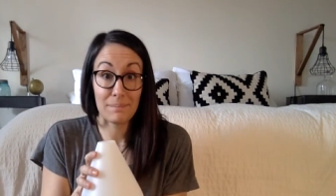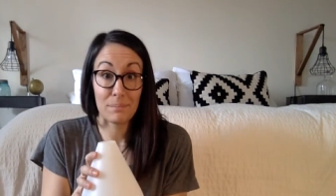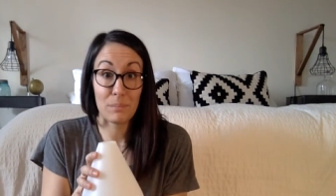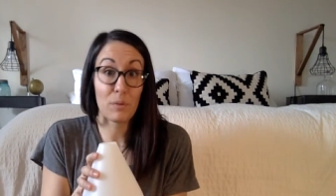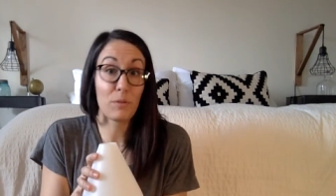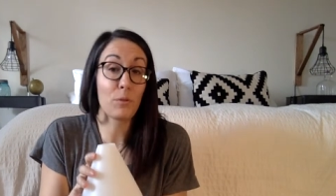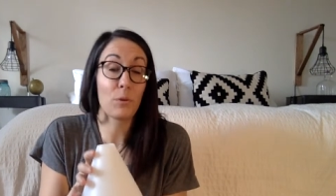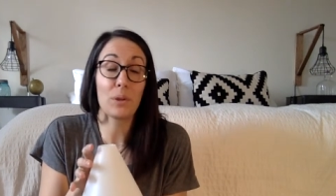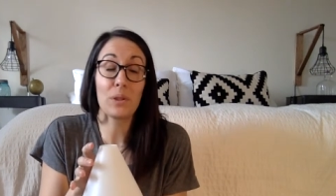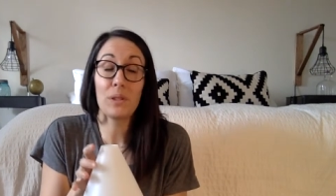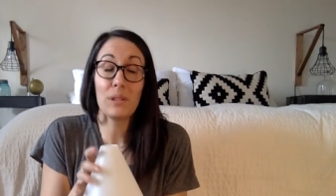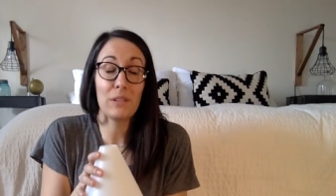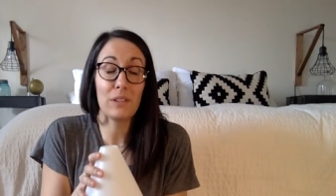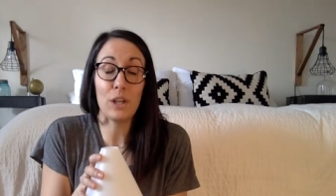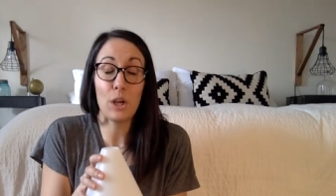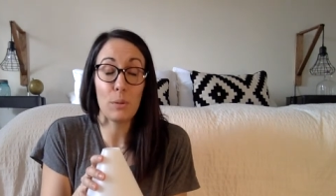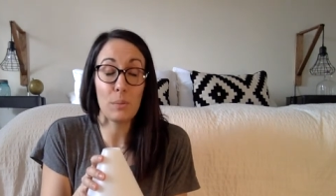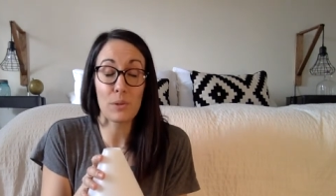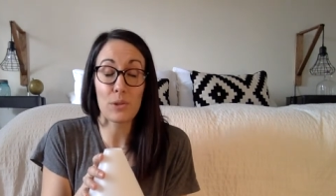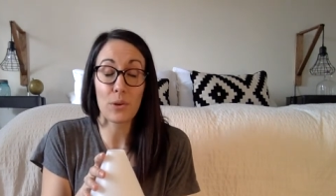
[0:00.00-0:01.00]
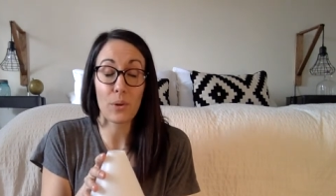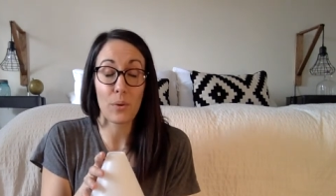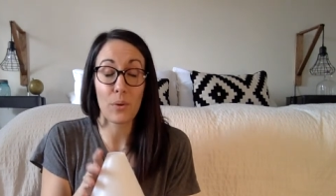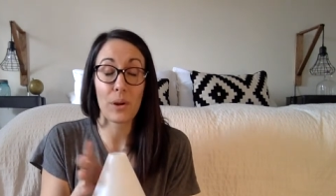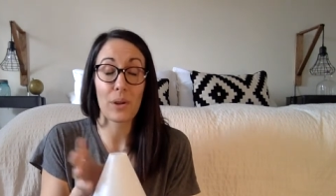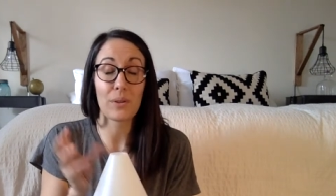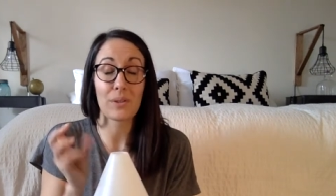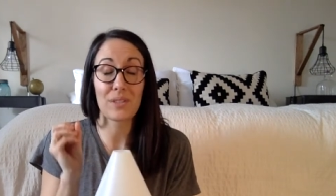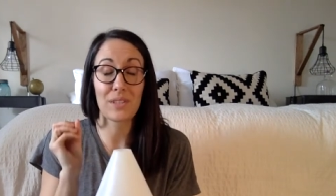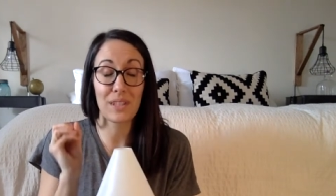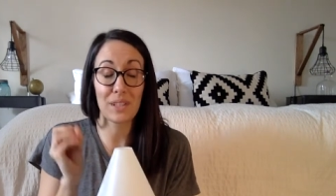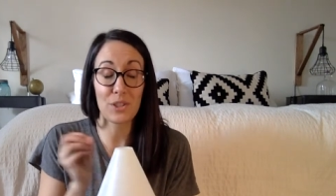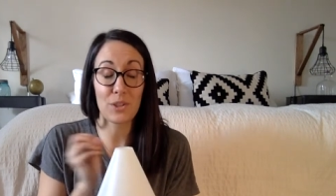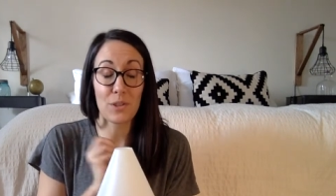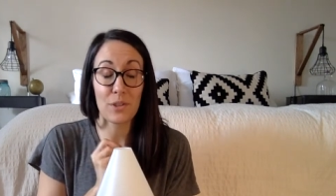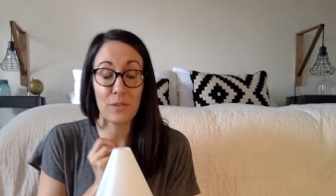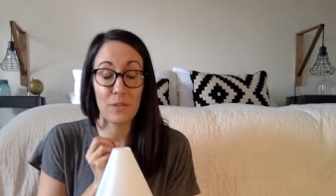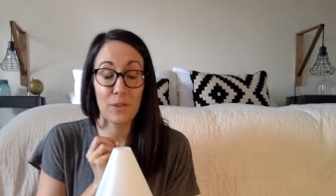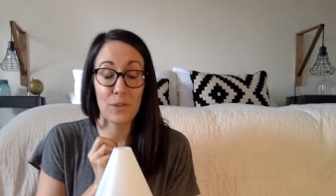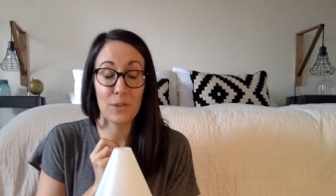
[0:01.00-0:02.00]
before you even open your oils, get
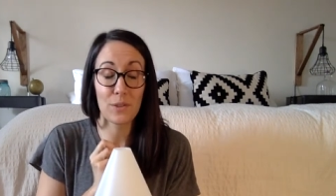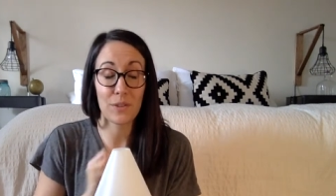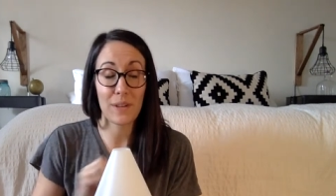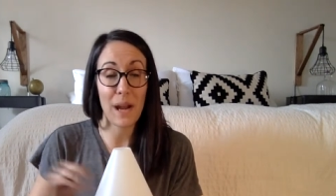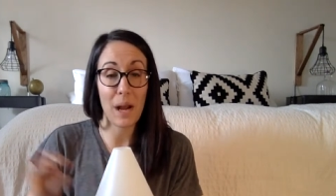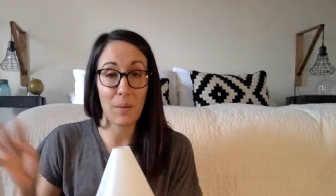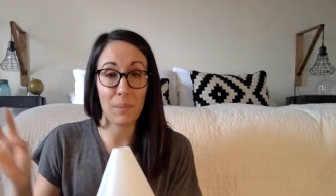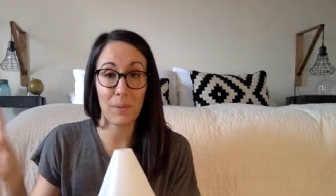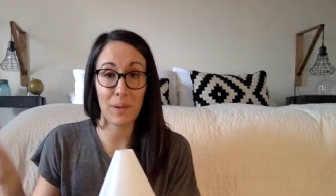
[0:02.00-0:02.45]
your diffuser out,